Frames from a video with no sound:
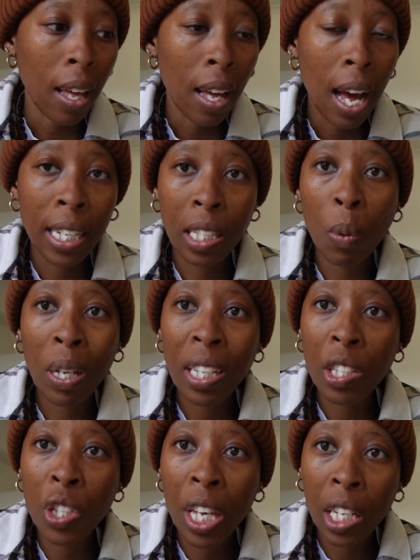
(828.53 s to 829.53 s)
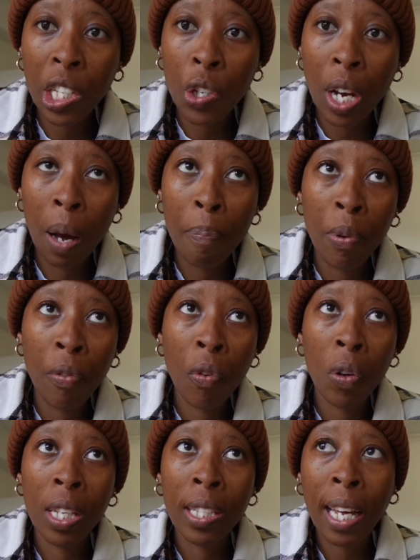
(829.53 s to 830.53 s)
I just wanted to catch you up
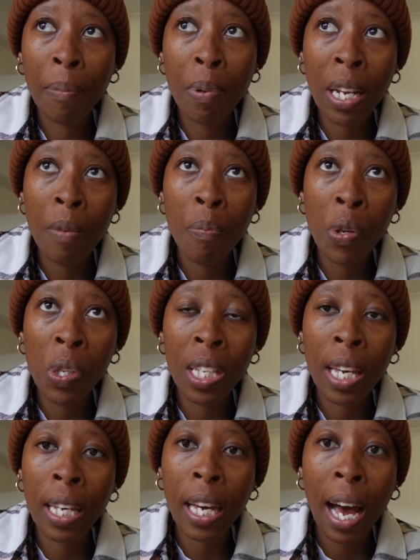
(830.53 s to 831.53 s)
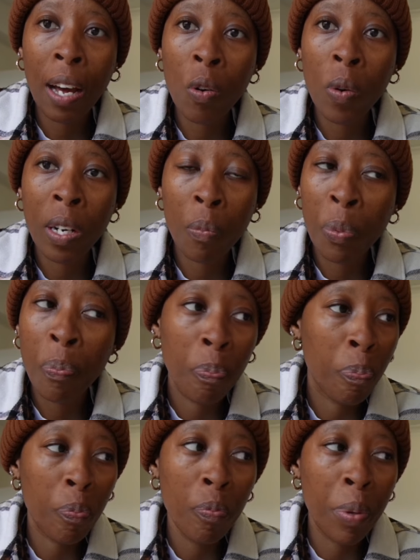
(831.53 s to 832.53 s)
before they start playing music. I don't want to
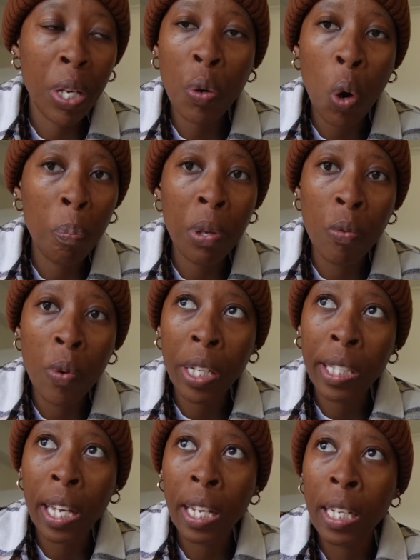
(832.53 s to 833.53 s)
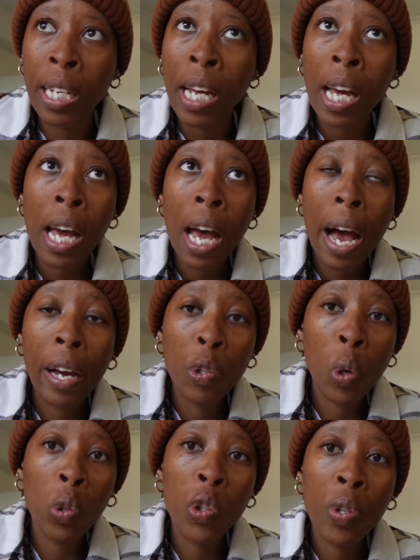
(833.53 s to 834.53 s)
be copyrighted. I
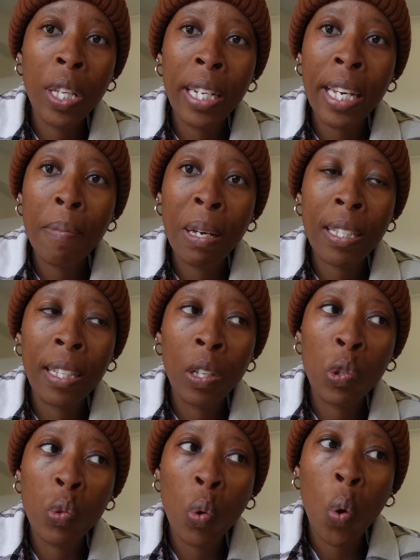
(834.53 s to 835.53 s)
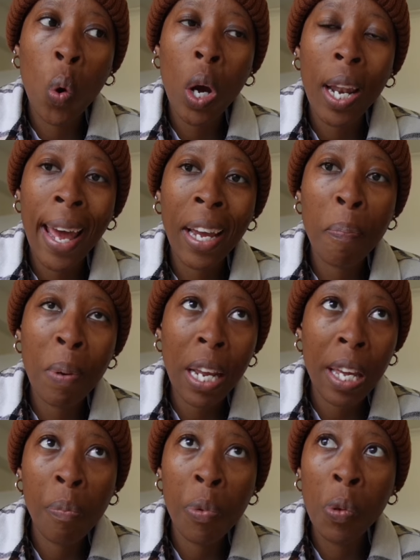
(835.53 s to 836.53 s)
told you the neighbors next door like
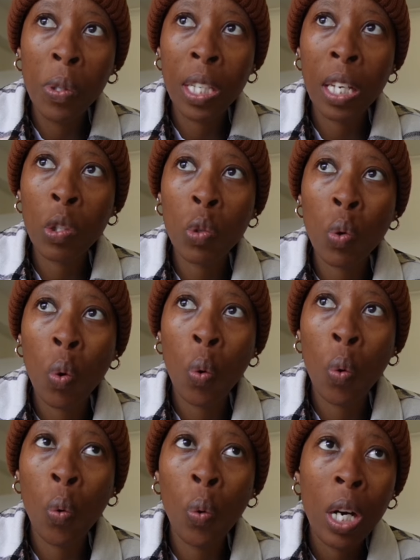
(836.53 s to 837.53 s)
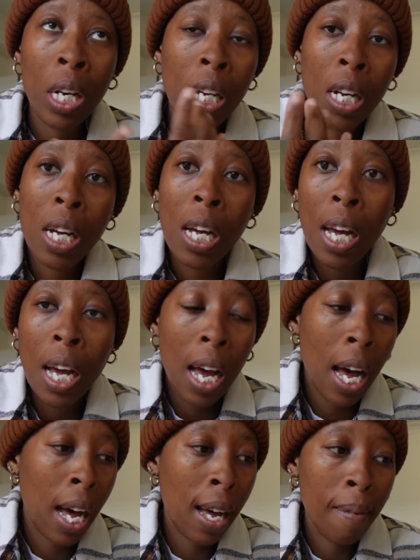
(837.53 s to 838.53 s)
play music, so
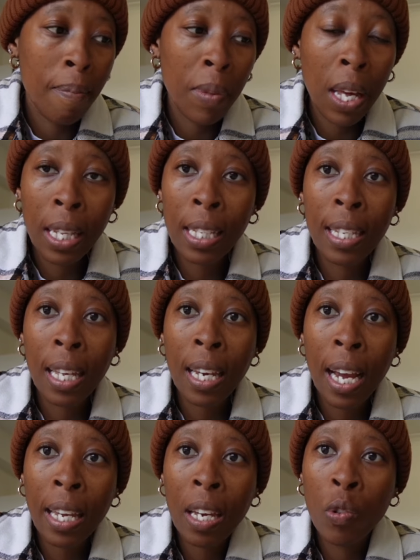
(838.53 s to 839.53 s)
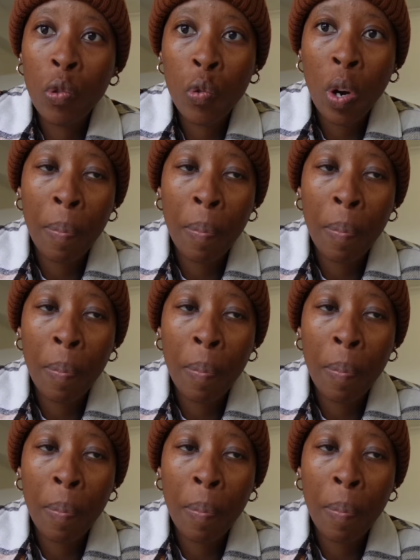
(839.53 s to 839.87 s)
there's nothing I can do